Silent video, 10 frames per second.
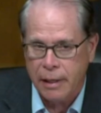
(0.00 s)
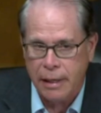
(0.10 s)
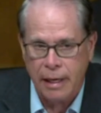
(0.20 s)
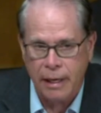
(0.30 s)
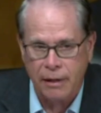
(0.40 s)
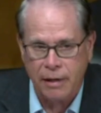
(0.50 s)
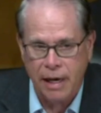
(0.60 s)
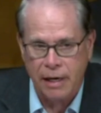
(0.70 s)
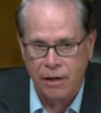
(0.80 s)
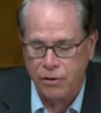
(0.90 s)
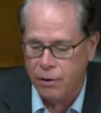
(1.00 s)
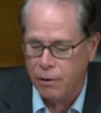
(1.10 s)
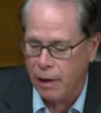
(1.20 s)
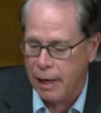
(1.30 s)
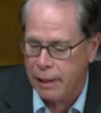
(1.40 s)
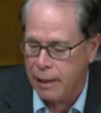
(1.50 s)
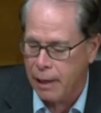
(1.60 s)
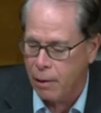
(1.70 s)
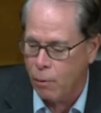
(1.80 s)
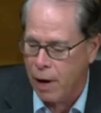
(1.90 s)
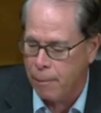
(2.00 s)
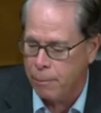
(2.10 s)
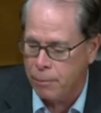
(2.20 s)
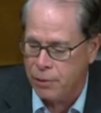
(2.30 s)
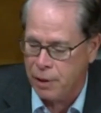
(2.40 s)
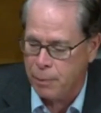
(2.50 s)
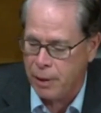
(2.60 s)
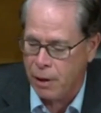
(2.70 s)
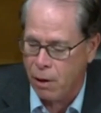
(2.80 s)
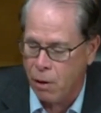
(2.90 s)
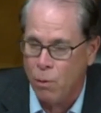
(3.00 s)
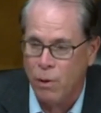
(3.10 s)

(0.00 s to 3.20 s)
and you got an issue like WEP GPO,